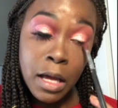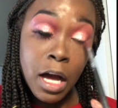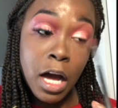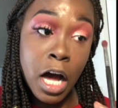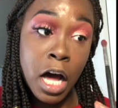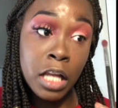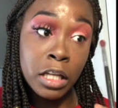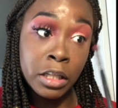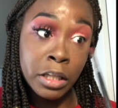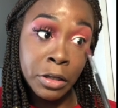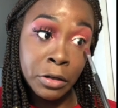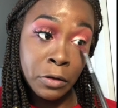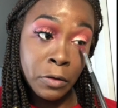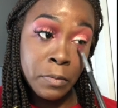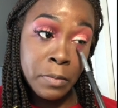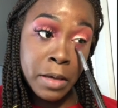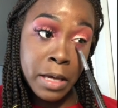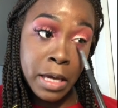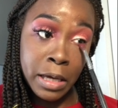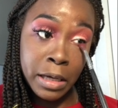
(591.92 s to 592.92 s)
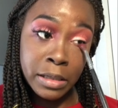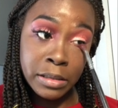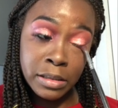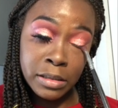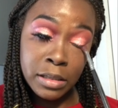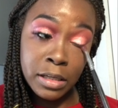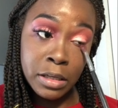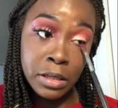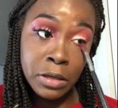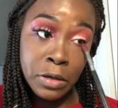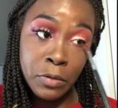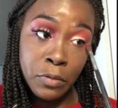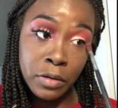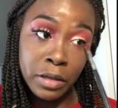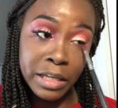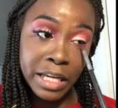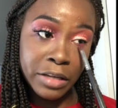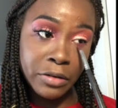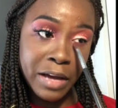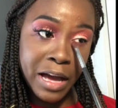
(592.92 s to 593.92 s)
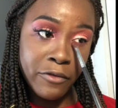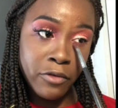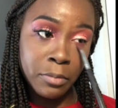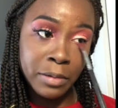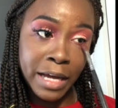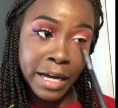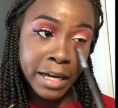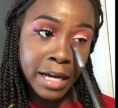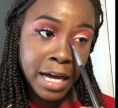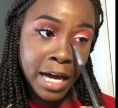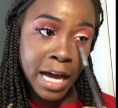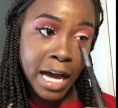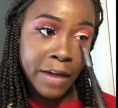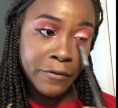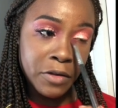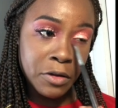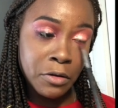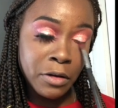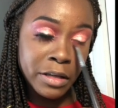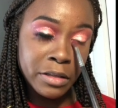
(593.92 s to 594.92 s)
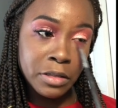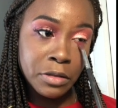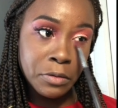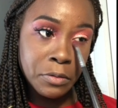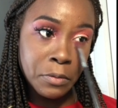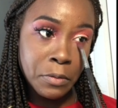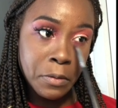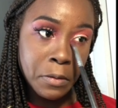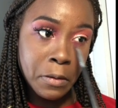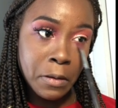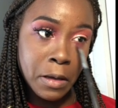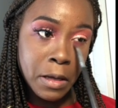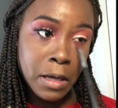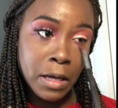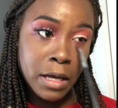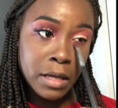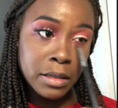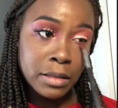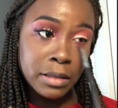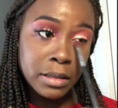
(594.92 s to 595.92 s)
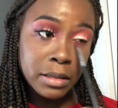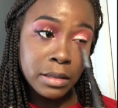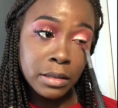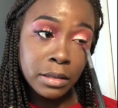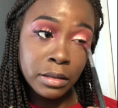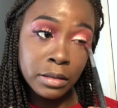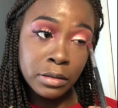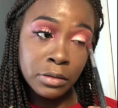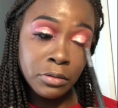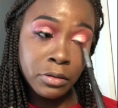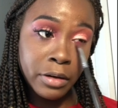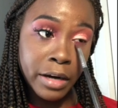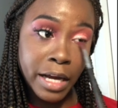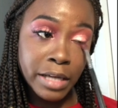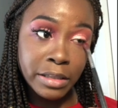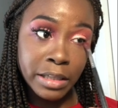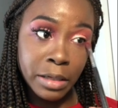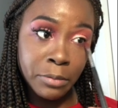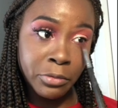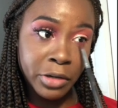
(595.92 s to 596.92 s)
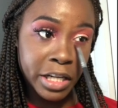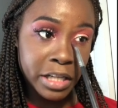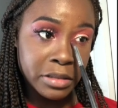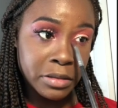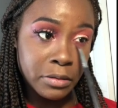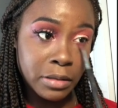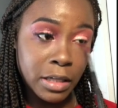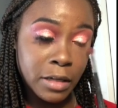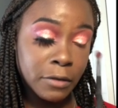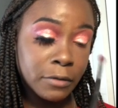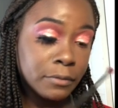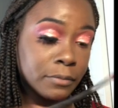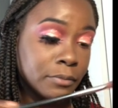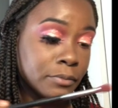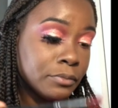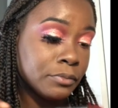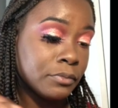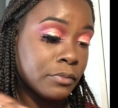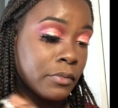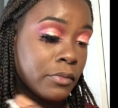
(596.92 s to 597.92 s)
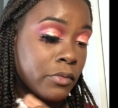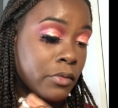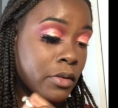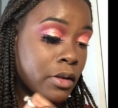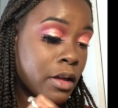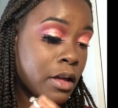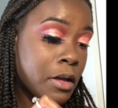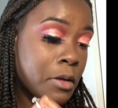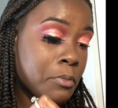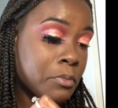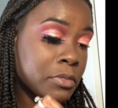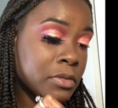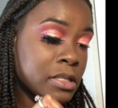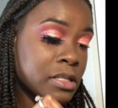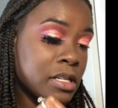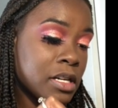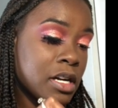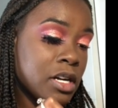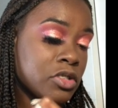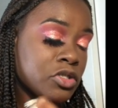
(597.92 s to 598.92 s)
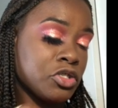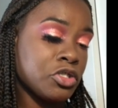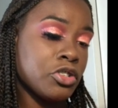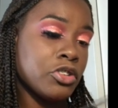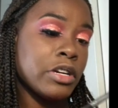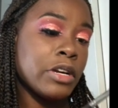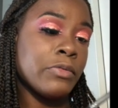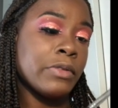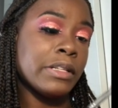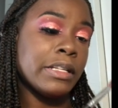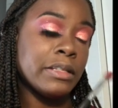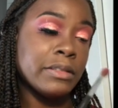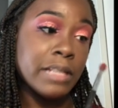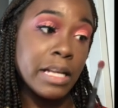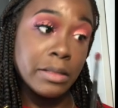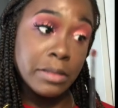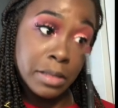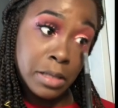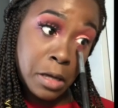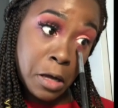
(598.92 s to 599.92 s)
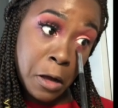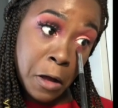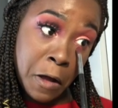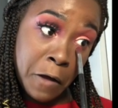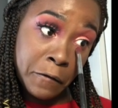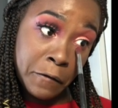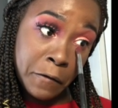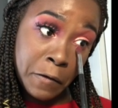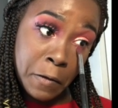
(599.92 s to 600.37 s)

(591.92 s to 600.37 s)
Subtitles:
a little bit because you look like you have a black eye if you get too crazy and bring it too low. This hung jury really sets it off.